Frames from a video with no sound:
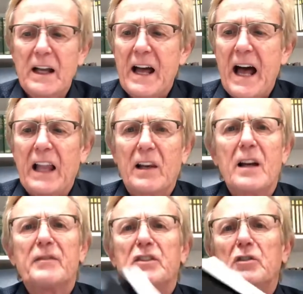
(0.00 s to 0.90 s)
I love
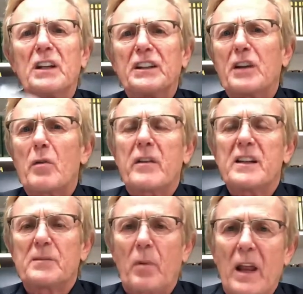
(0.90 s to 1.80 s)
that you can go to these
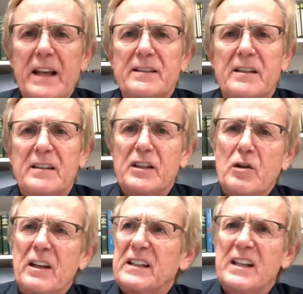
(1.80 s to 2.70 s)
places and you
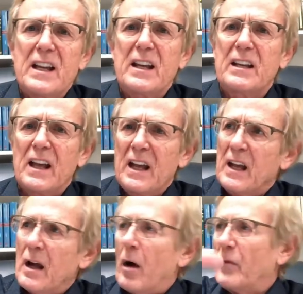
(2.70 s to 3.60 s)
can dig
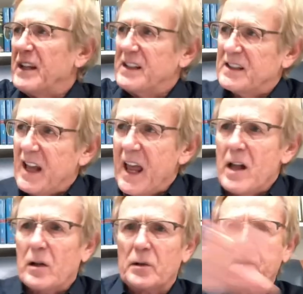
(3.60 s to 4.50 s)
on these
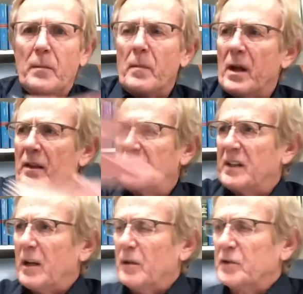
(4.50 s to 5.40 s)
tells. Um, uh,
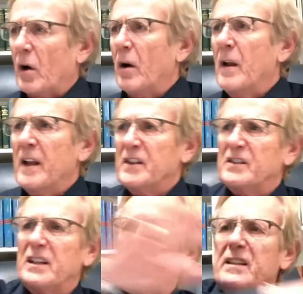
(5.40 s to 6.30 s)
tells are
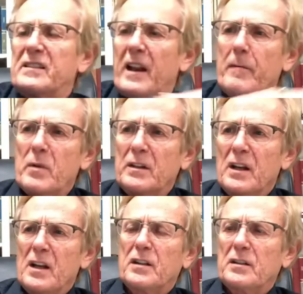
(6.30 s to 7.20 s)
cities that have been
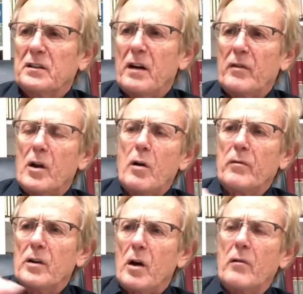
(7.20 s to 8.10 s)
covered over
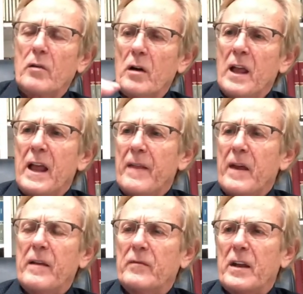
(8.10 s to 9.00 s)
and over.
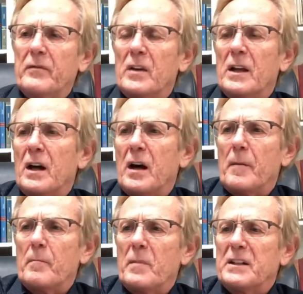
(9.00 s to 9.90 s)
They, they've uh,
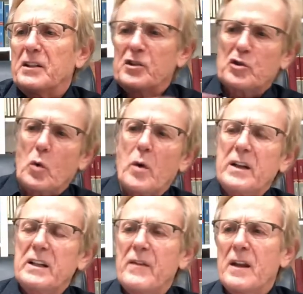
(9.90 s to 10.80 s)
been destroyed
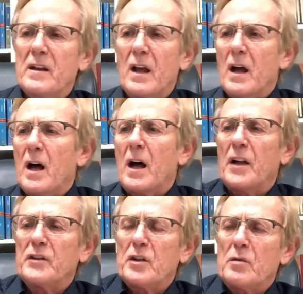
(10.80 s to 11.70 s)
and then uh, a
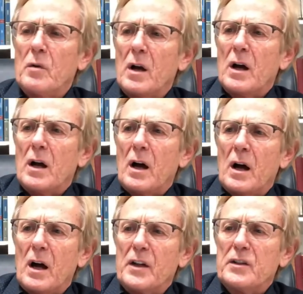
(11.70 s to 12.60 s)
new uh,
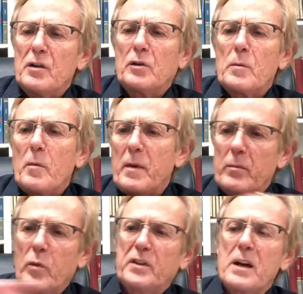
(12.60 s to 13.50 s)
a new group of people
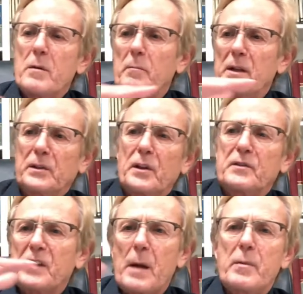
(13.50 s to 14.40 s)
would come and build on
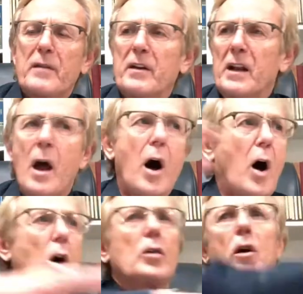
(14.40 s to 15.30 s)
top of it
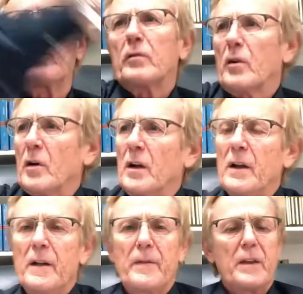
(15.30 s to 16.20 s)
all over
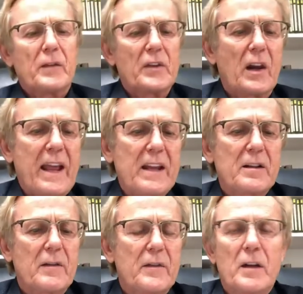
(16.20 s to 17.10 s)
the, the land
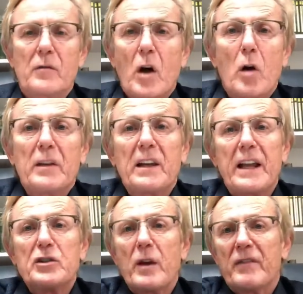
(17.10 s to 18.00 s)
the, the holy
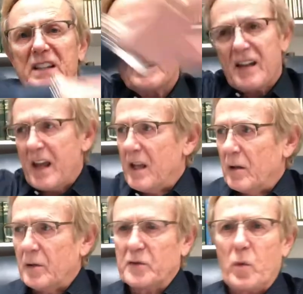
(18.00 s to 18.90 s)
land you have these
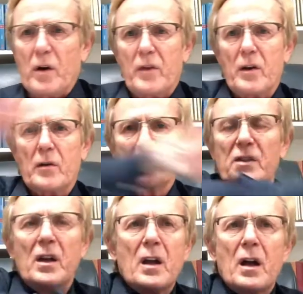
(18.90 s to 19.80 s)
tales where there's
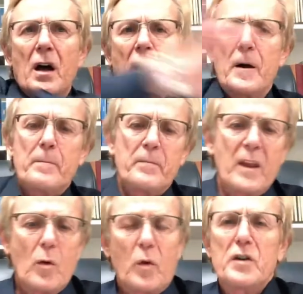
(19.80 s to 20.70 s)
um,
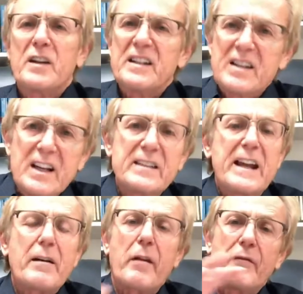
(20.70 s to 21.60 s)
where you can dig
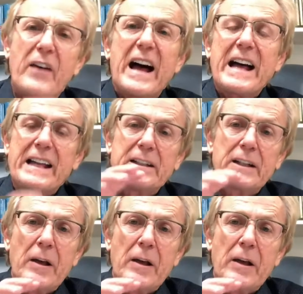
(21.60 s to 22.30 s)
down and find